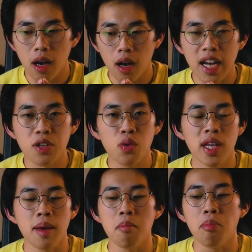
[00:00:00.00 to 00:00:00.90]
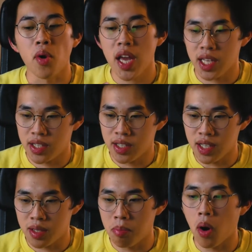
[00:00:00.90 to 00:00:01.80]
actually embrace
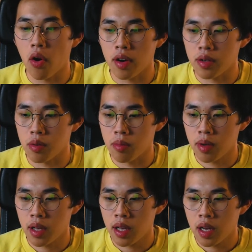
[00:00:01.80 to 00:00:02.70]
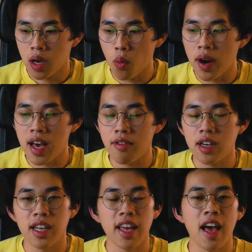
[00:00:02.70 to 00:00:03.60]
this boredom whenever
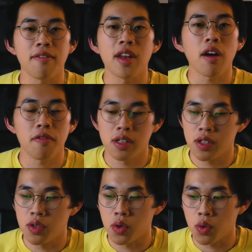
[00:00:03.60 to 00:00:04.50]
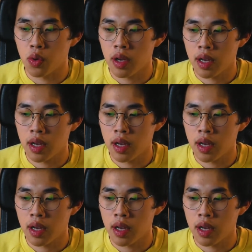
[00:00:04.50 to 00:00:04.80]
they have nothing to do.